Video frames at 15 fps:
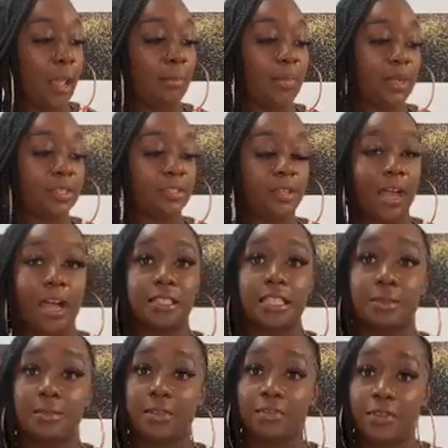Make sure you guys
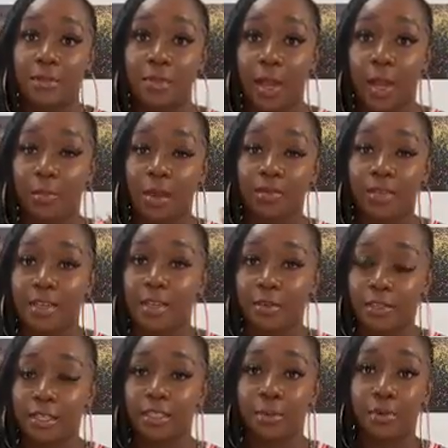give me feedback on my videos,
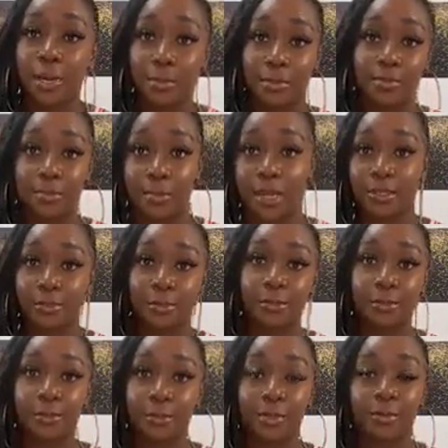because I'm prepping for my
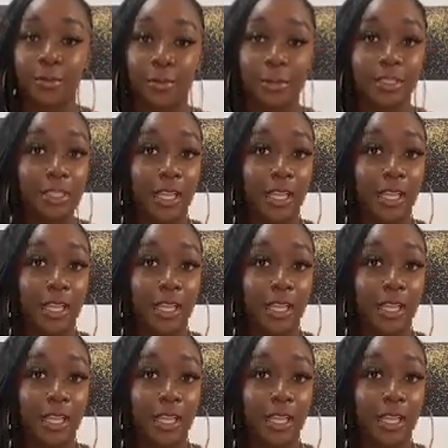YouTube. So of course,